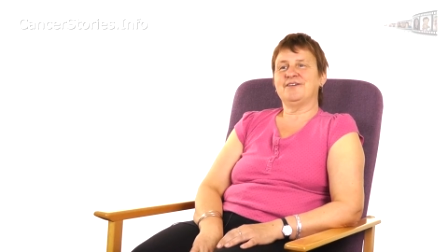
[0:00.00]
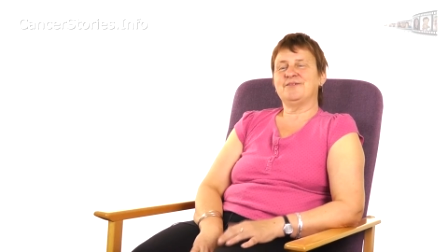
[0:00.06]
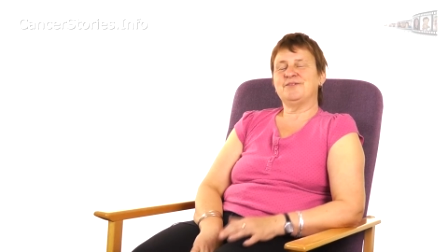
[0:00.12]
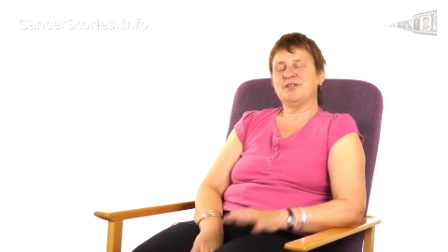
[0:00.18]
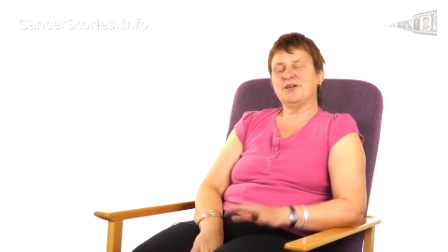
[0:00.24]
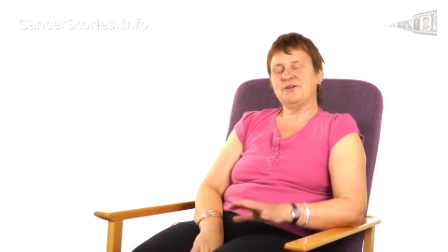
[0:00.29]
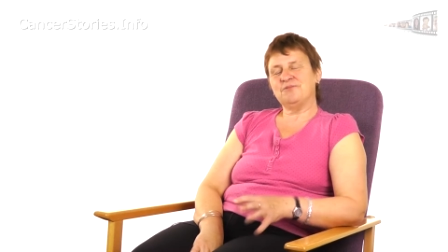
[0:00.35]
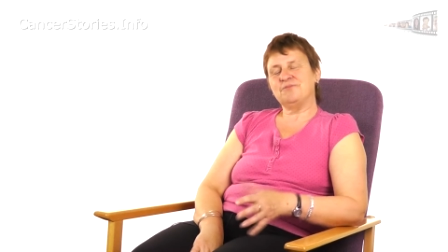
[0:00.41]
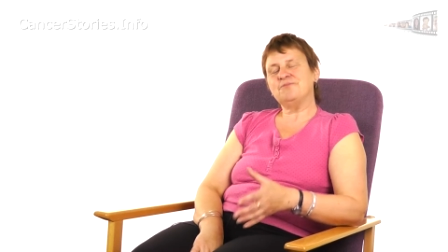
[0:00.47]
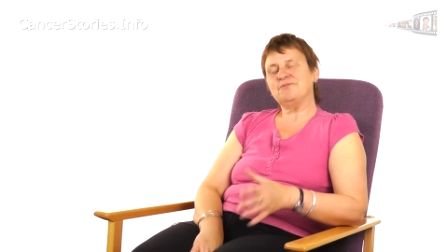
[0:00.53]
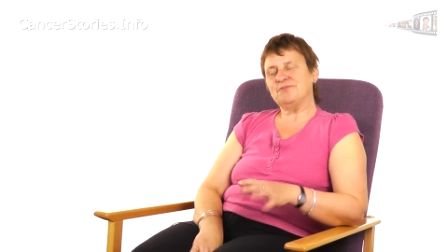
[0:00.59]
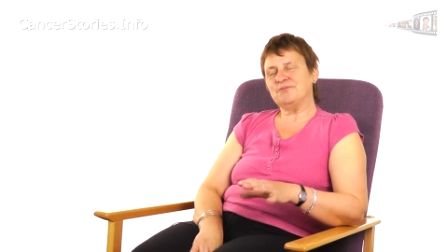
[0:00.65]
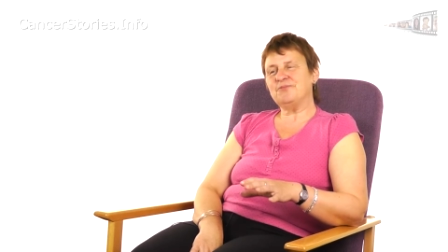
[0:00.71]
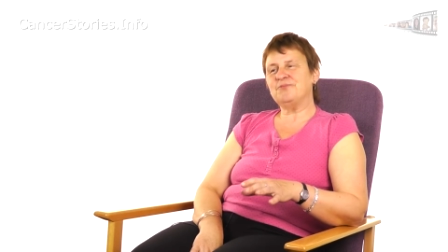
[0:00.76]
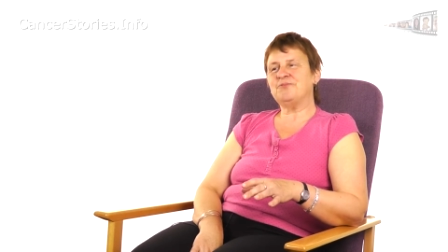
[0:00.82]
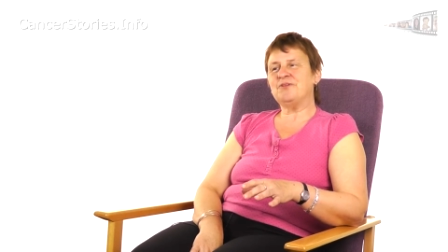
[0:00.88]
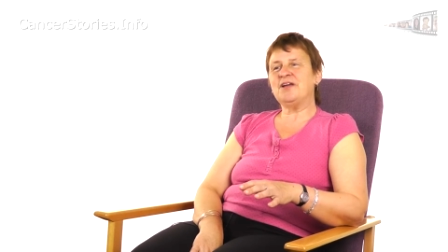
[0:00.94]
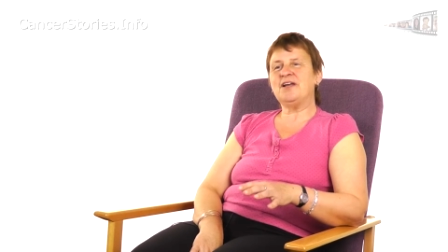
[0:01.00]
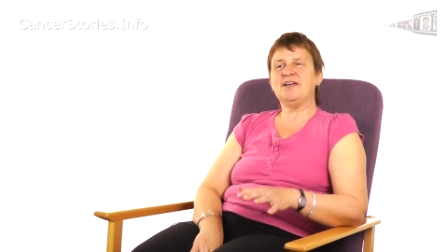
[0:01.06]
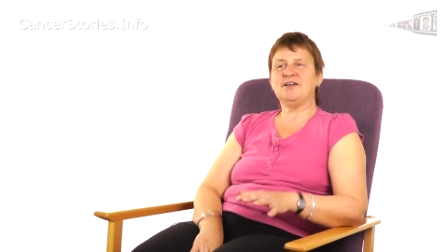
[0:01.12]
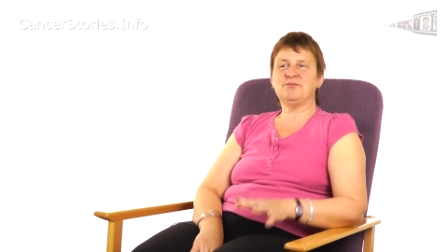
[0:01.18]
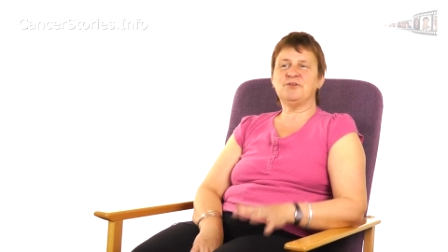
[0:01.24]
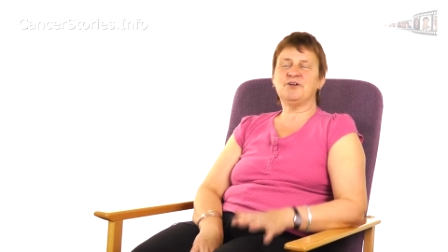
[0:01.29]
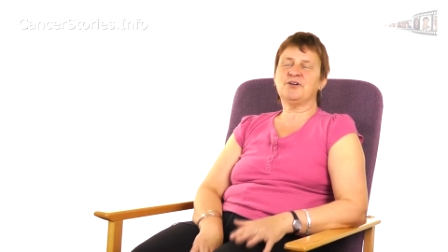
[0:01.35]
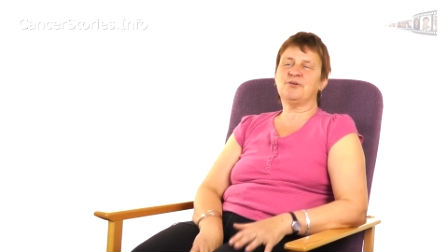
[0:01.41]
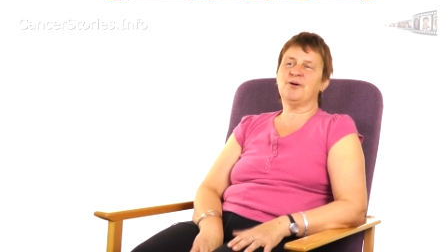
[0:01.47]
So really
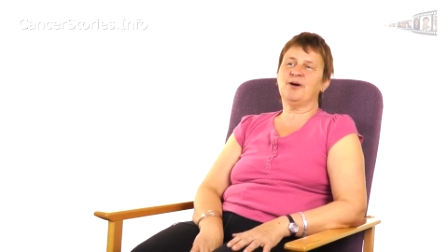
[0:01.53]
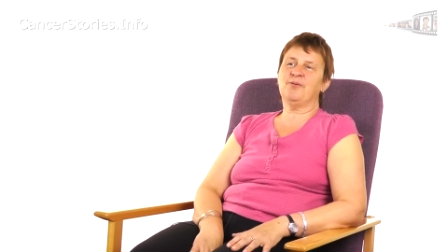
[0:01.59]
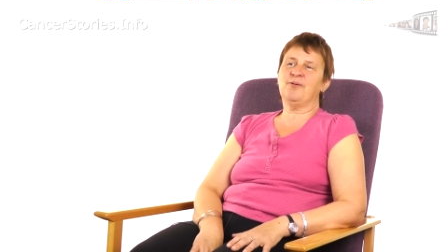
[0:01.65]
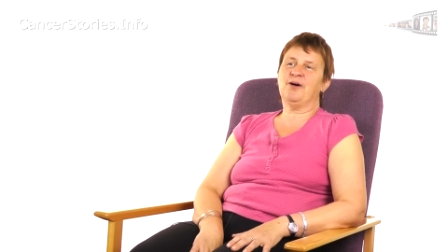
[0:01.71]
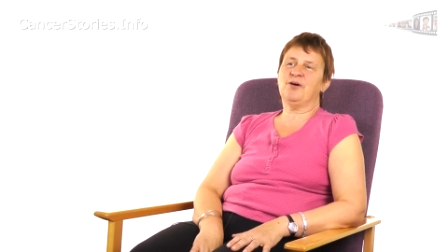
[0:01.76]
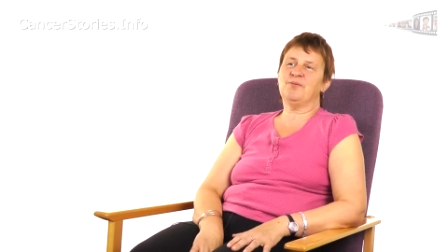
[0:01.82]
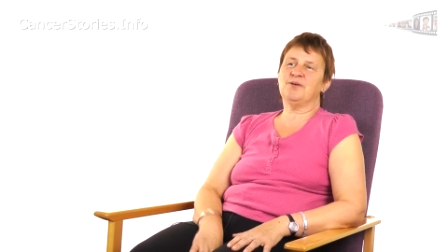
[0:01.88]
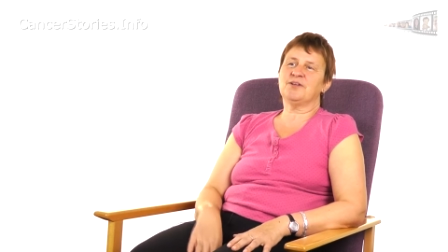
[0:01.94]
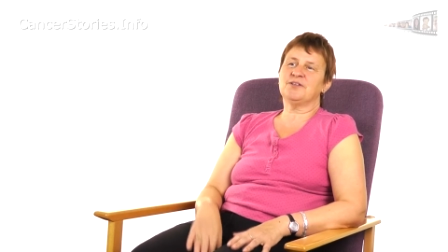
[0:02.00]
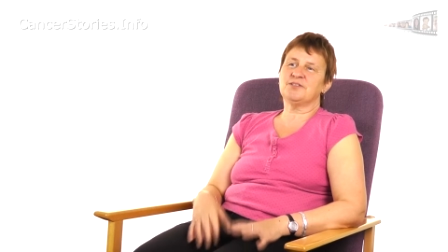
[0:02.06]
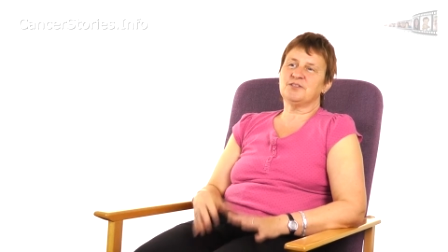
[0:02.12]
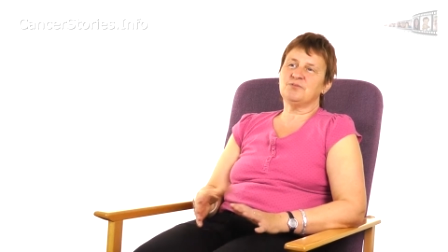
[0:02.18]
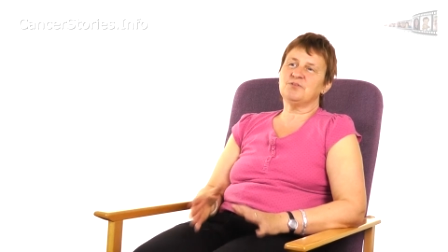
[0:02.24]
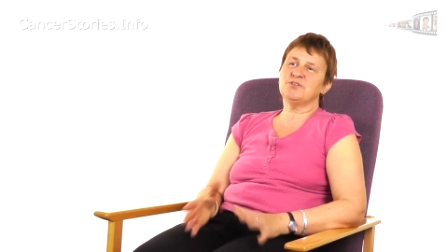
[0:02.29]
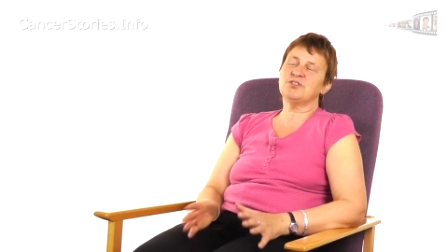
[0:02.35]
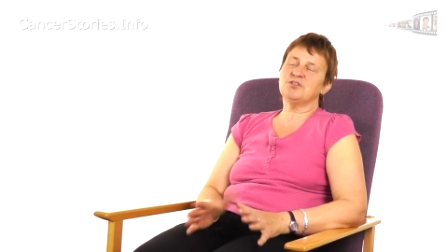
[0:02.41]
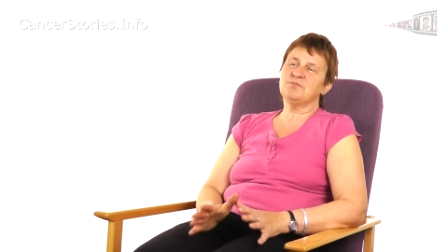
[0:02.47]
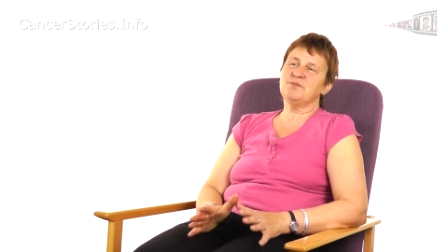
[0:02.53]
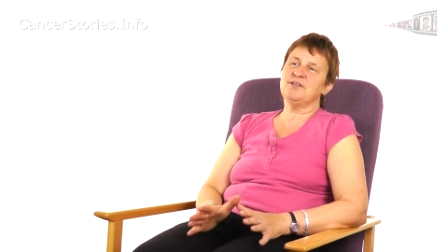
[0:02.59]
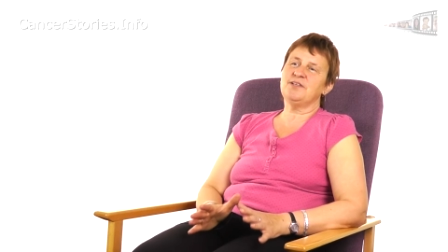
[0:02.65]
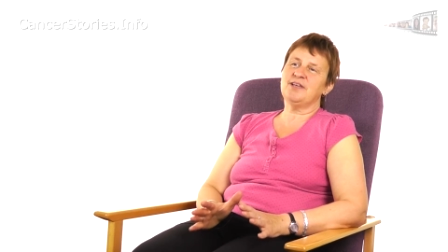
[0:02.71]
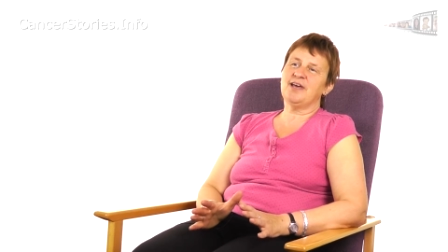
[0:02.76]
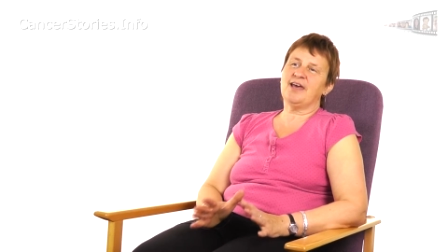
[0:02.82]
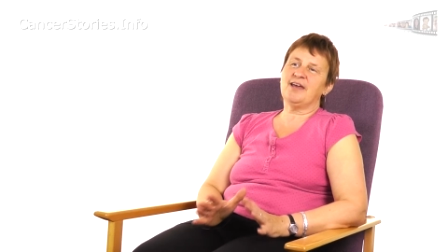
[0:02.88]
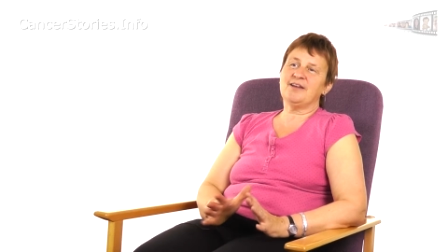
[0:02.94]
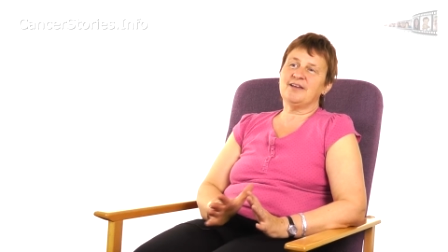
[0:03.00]
it worked quite well because there was somebody
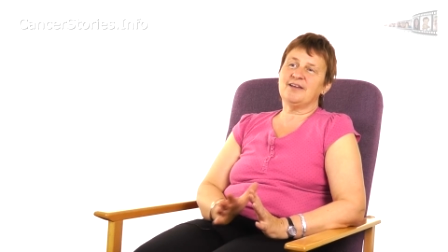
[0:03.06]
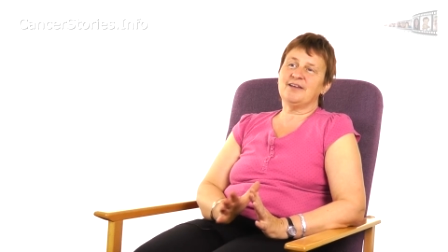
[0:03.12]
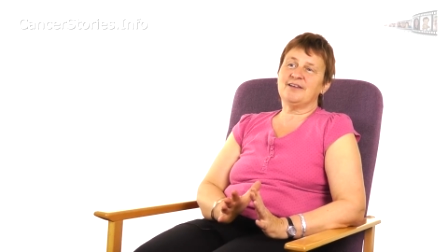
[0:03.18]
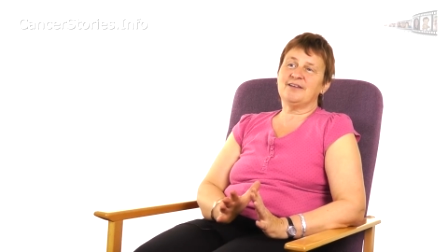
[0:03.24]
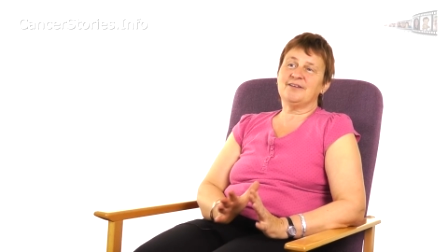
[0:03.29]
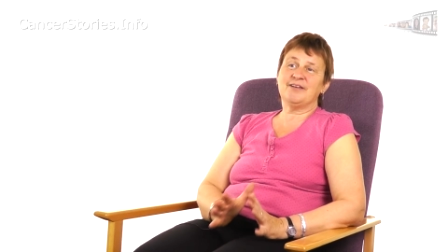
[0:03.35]
there